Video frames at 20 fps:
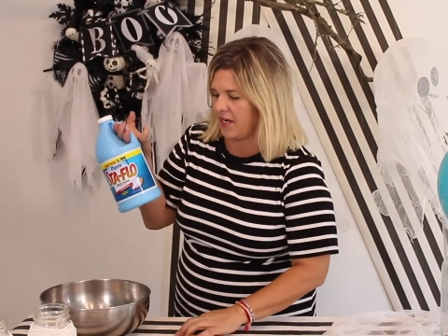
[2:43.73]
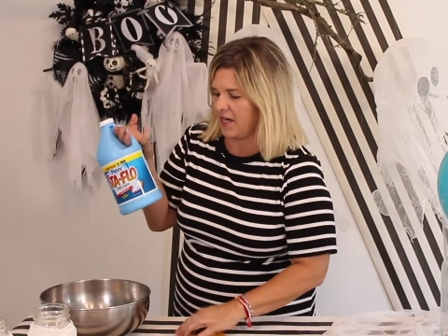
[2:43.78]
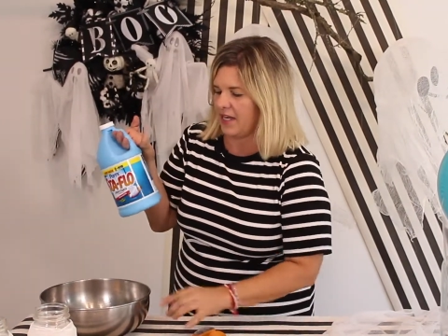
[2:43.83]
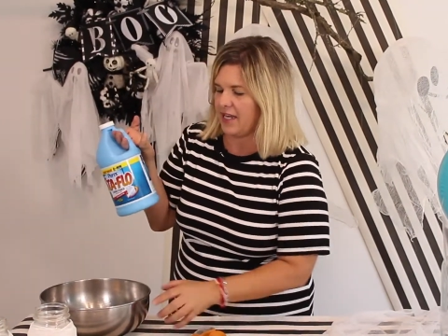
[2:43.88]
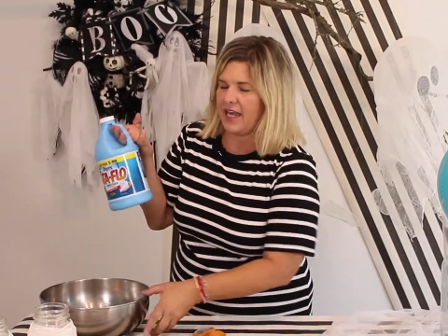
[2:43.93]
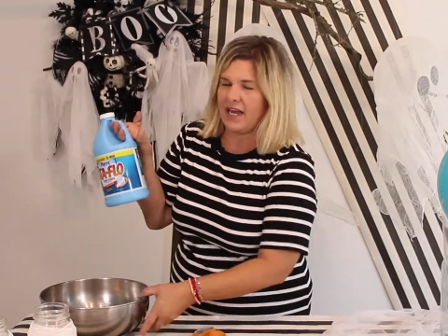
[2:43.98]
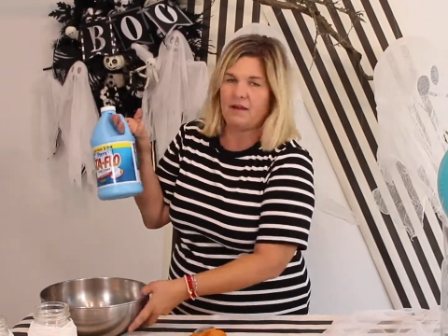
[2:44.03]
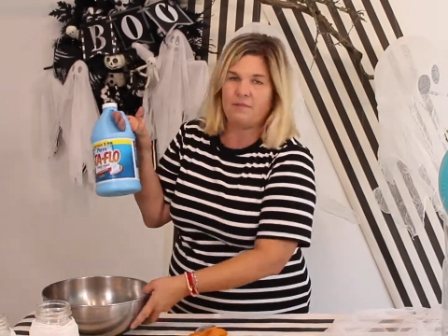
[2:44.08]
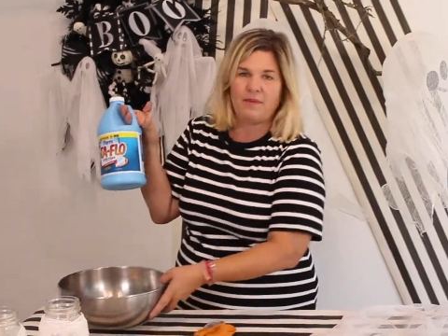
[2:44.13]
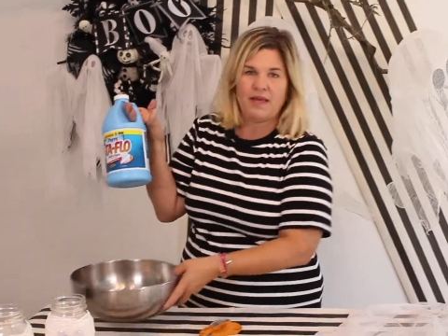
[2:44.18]
gonna
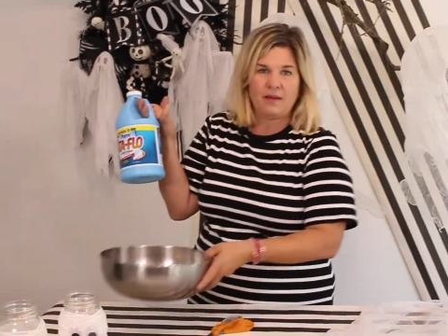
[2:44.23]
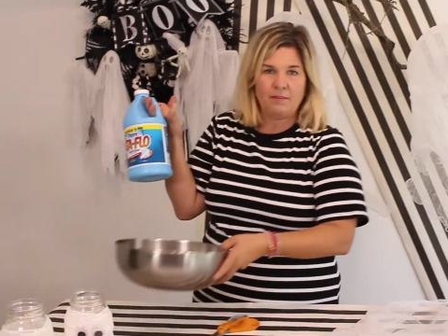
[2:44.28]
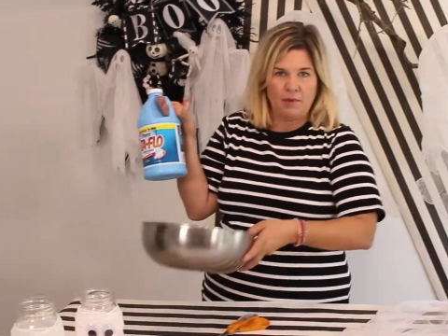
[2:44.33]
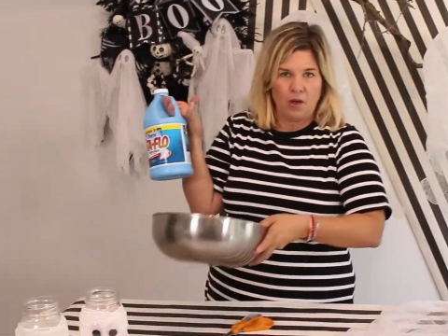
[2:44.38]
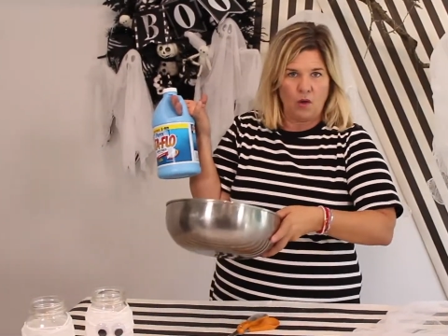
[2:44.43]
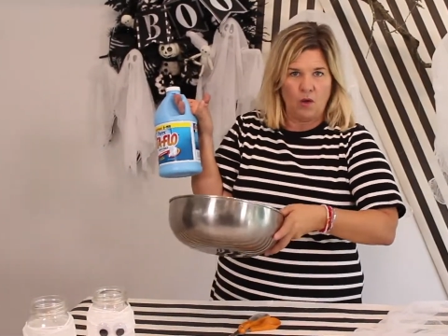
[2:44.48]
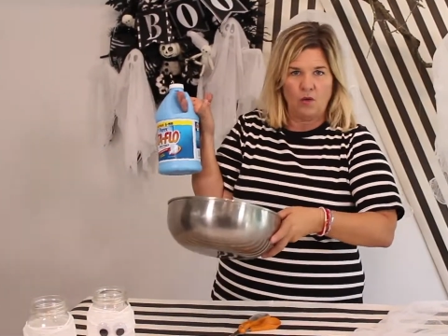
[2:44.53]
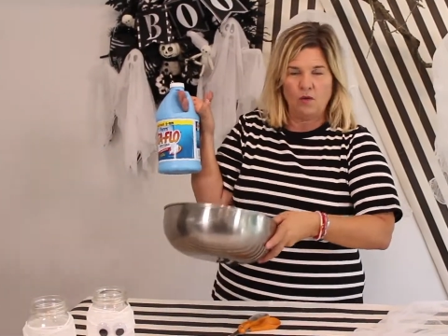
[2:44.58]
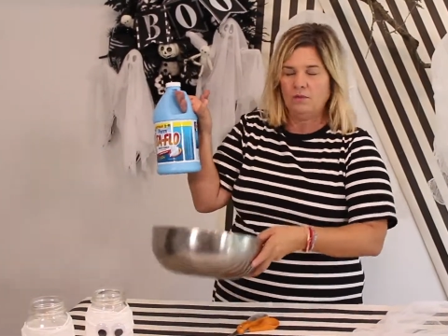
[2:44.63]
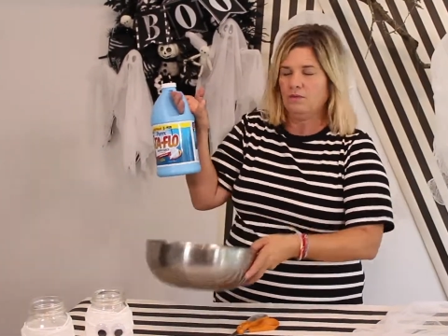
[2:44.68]
get a big
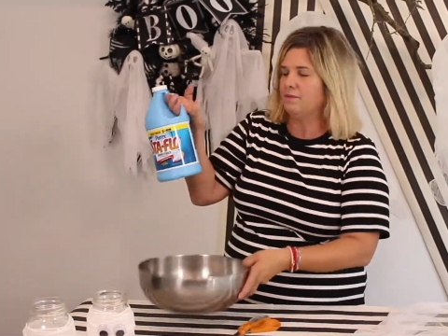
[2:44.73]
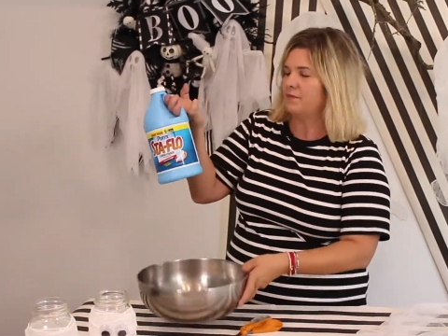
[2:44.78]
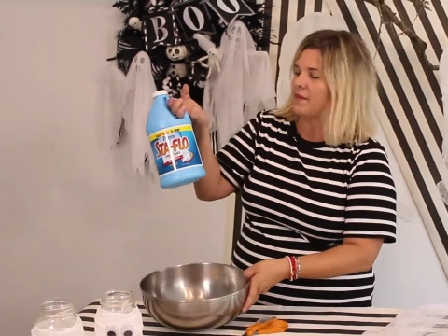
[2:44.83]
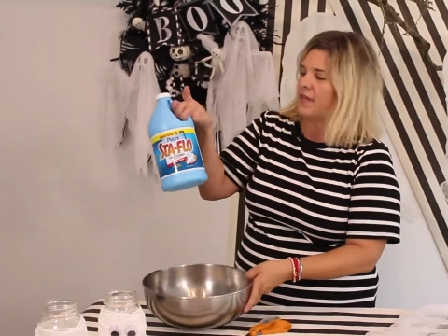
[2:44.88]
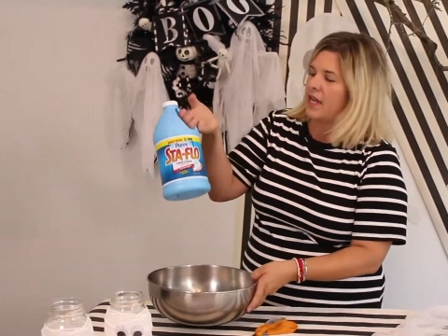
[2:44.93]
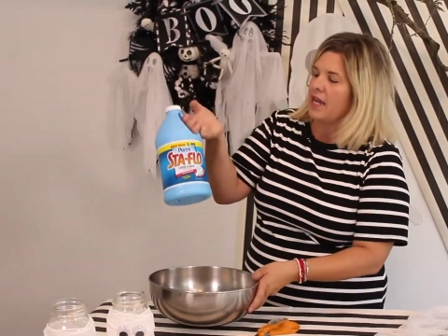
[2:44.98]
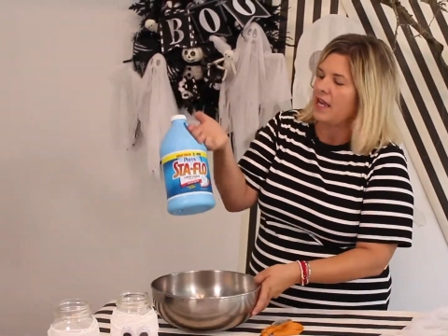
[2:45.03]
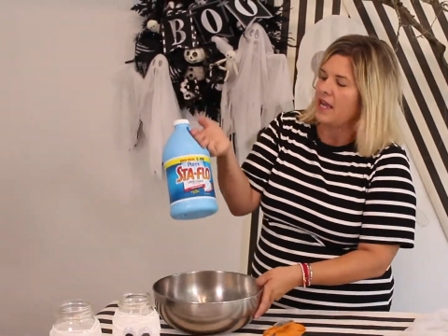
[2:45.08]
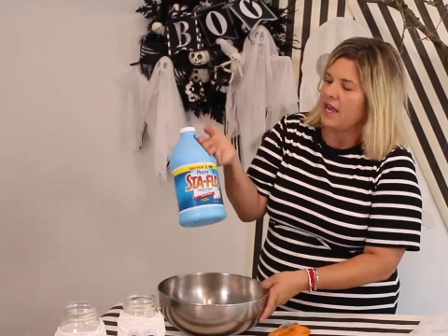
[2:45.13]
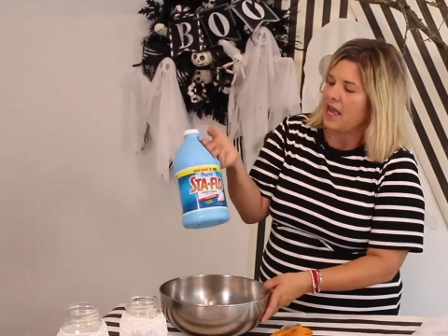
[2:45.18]
bowl,
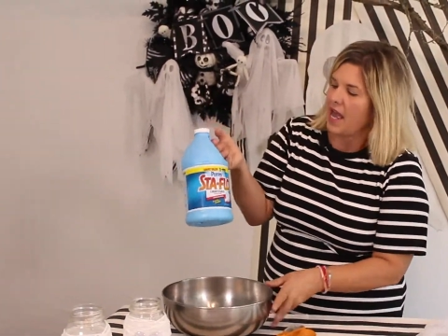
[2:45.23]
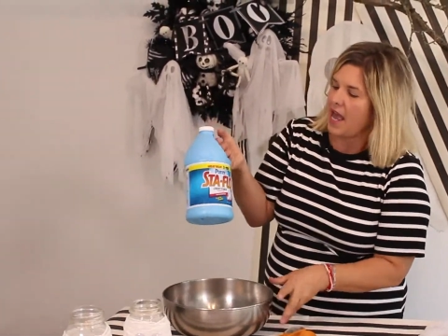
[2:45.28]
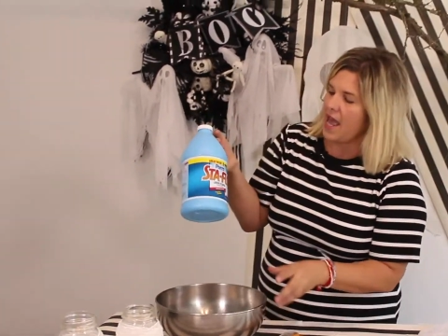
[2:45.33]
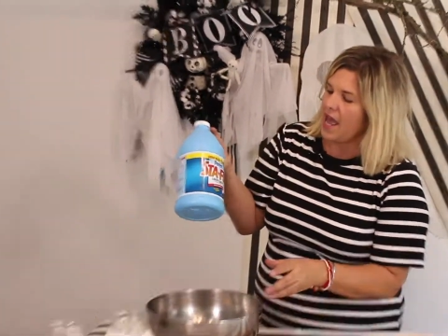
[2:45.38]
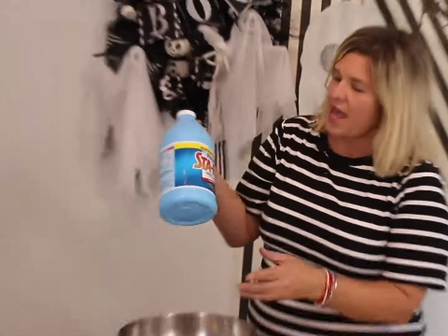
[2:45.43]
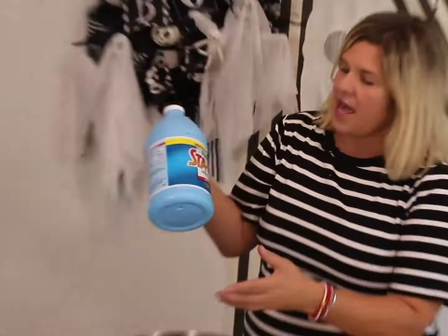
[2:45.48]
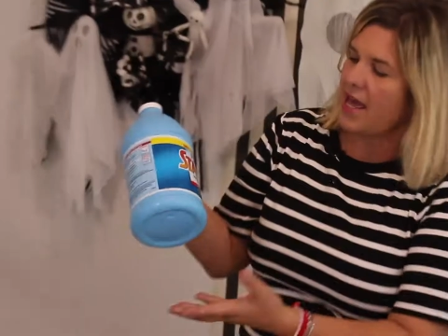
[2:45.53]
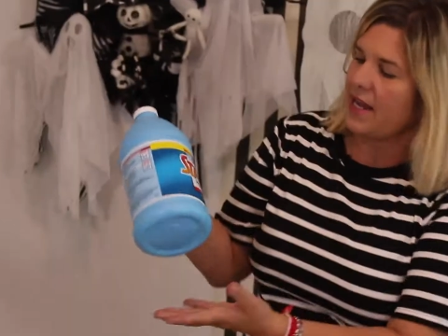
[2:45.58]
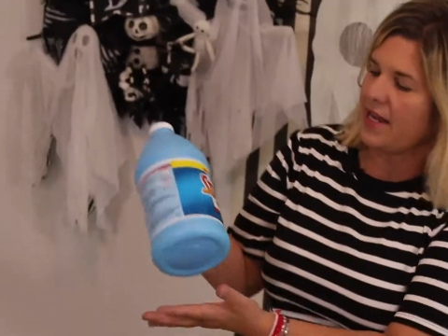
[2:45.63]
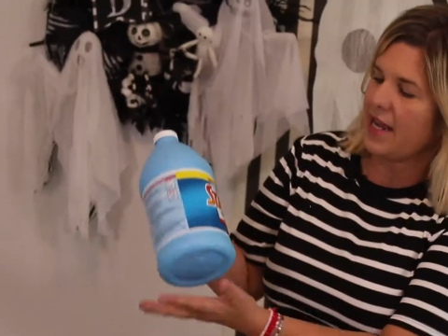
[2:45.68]

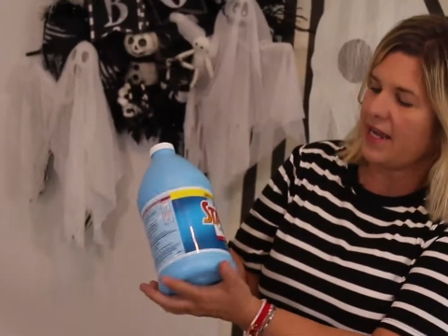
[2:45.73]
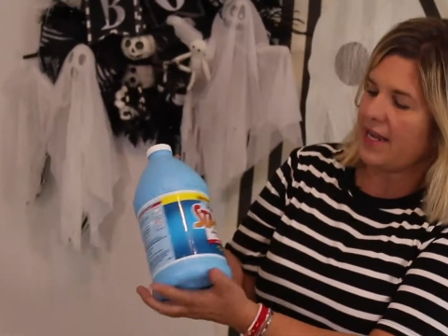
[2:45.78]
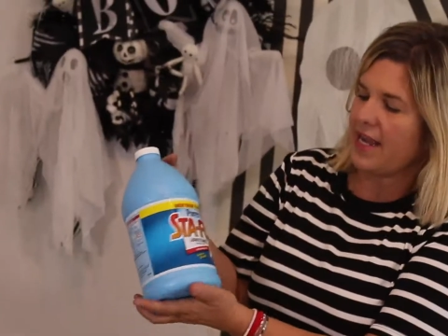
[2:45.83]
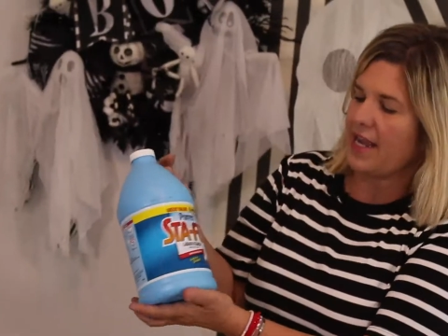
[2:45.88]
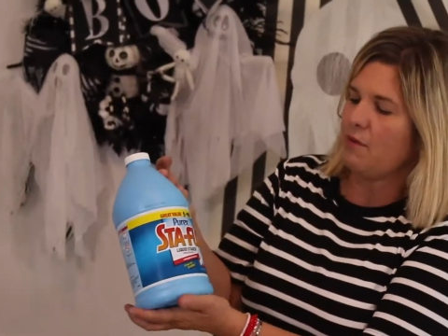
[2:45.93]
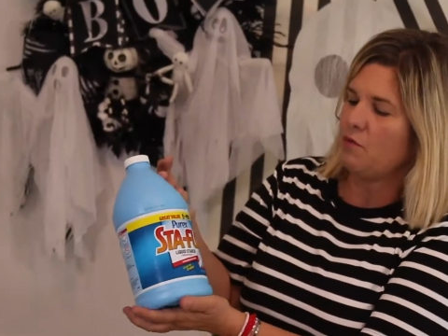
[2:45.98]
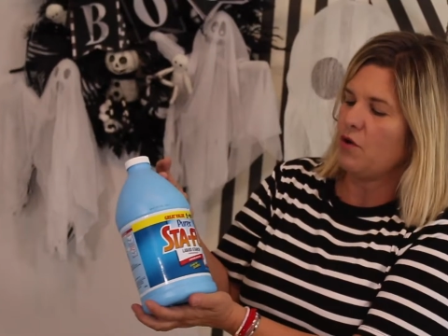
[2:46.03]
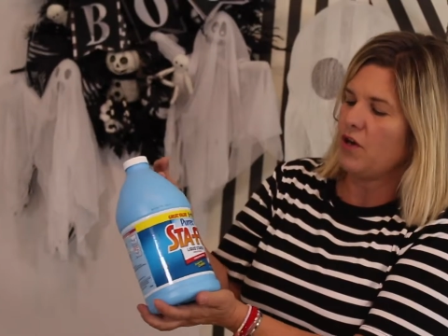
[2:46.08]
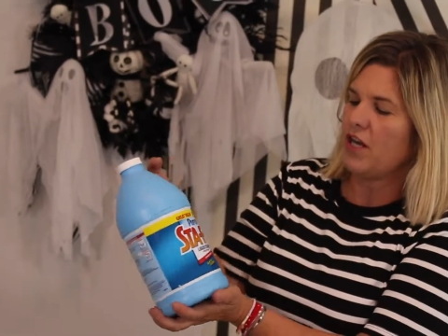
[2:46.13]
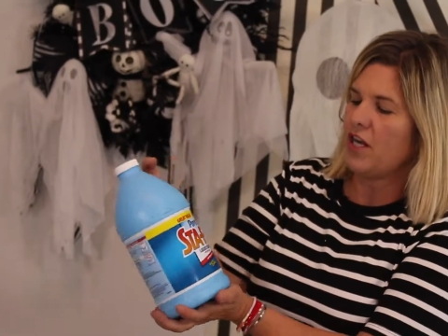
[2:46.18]
and
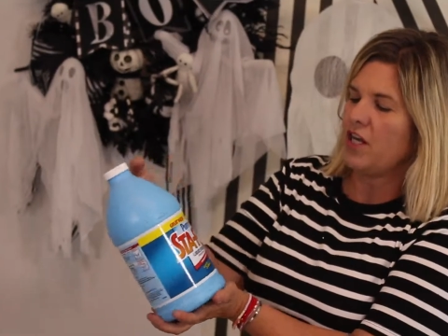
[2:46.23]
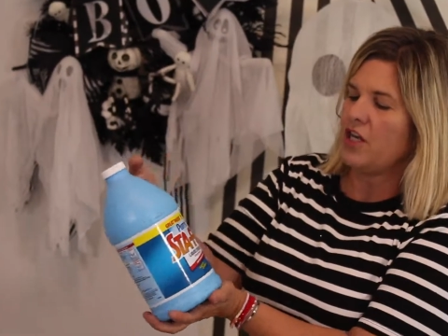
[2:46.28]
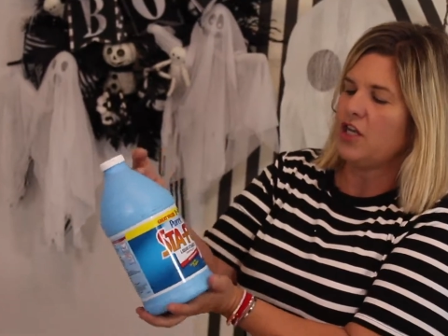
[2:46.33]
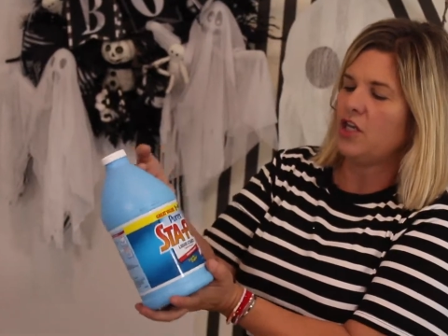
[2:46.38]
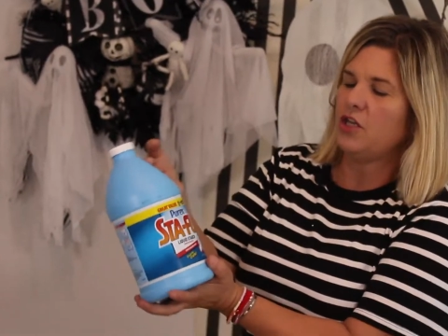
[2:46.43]
again, we're gonna